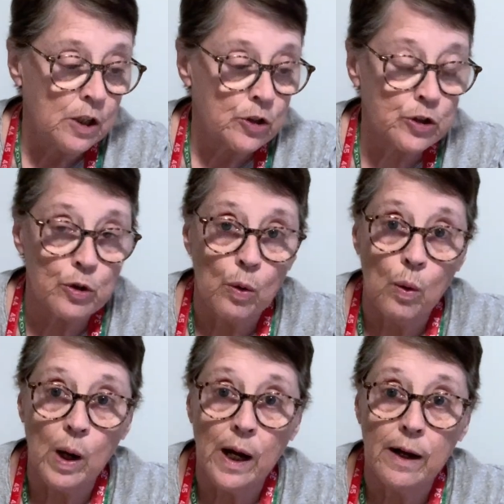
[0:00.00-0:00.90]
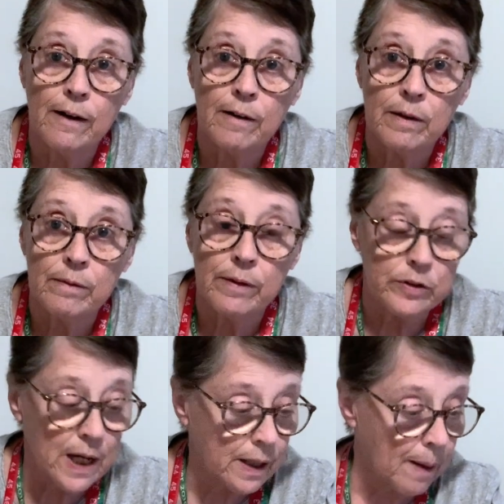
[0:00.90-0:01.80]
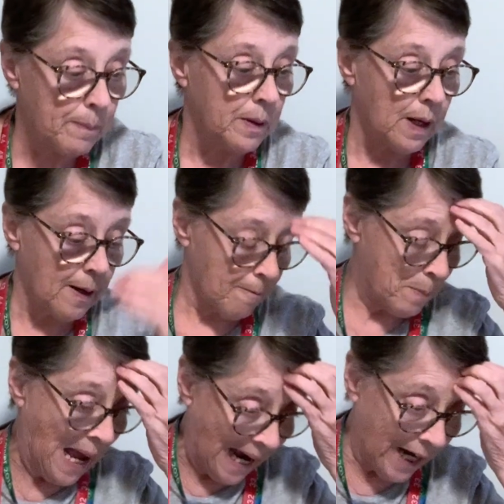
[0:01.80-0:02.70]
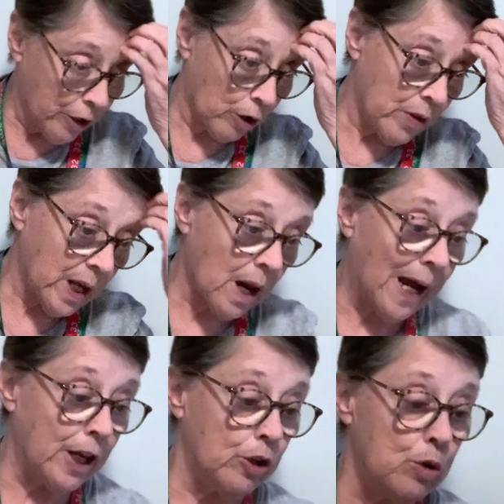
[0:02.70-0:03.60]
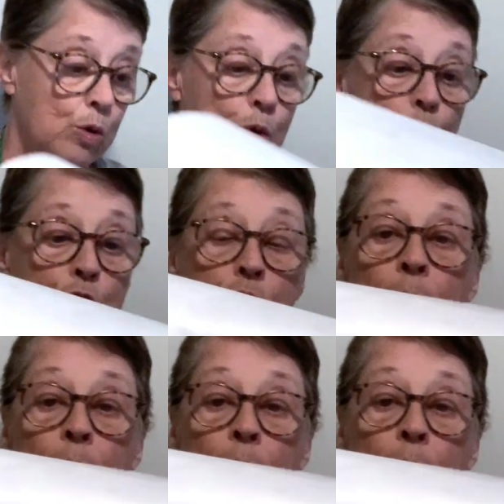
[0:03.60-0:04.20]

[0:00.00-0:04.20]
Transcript: So I dug up a pattern that I use